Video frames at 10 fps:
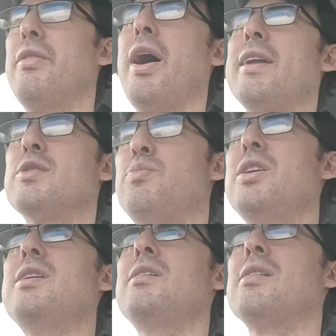that is
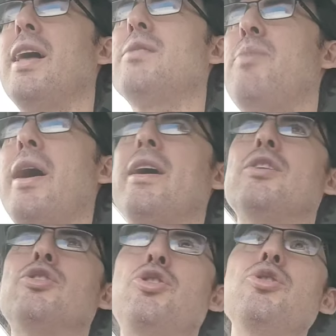being led by
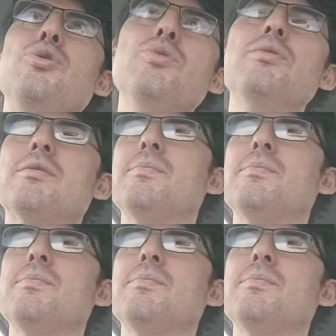a Jew,